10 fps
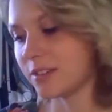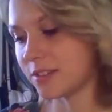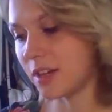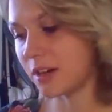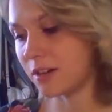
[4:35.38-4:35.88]

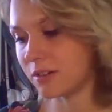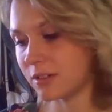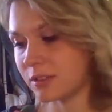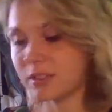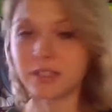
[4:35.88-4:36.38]

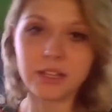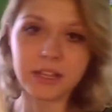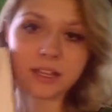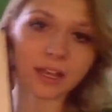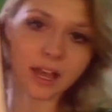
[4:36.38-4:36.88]
So,
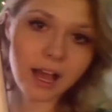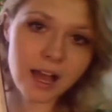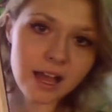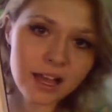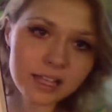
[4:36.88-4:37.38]

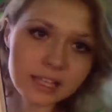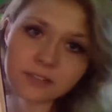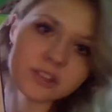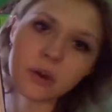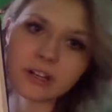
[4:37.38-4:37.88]

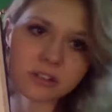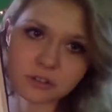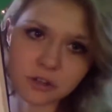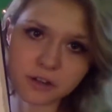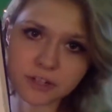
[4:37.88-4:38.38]
even though I
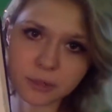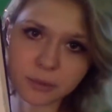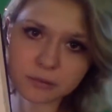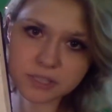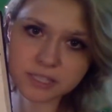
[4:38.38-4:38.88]
couldn't draw very
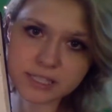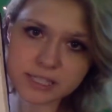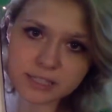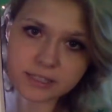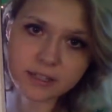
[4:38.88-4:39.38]
well
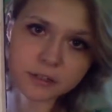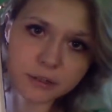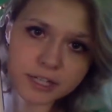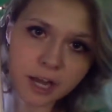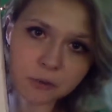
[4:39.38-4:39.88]
realistically, a
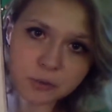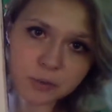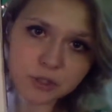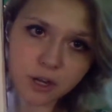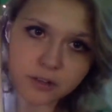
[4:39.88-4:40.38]
grid helped
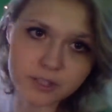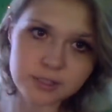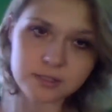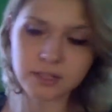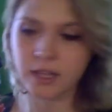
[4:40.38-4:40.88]
me draw
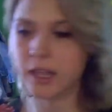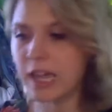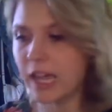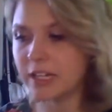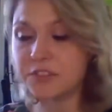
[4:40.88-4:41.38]
this.
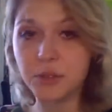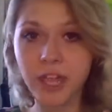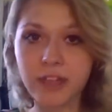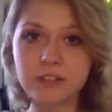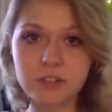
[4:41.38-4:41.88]
And if you
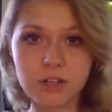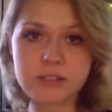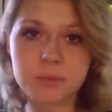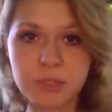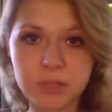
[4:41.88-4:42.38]
can't draw
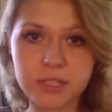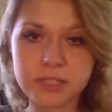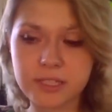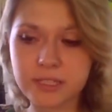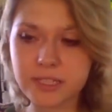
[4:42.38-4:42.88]
somebody
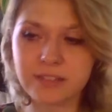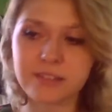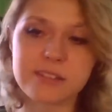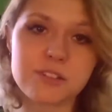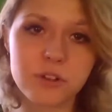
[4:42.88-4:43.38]
realistically,
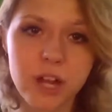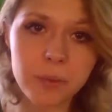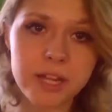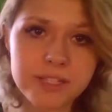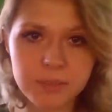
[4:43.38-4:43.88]
this is a
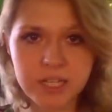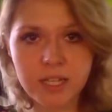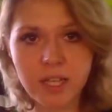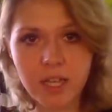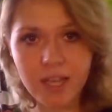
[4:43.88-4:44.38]
great way to
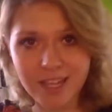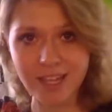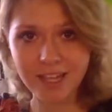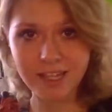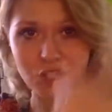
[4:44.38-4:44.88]
be
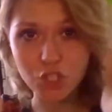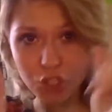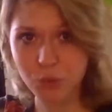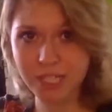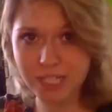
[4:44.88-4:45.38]

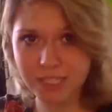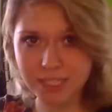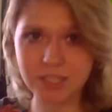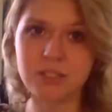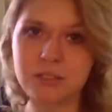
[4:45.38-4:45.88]
doing it
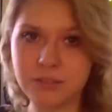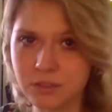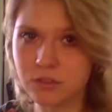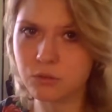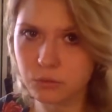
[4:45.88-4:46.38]

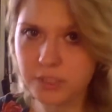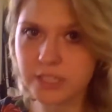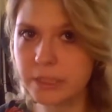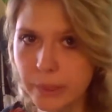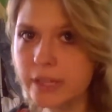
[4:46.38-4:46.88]

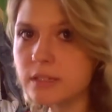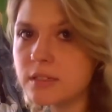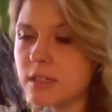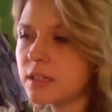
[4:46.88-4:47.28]
really well.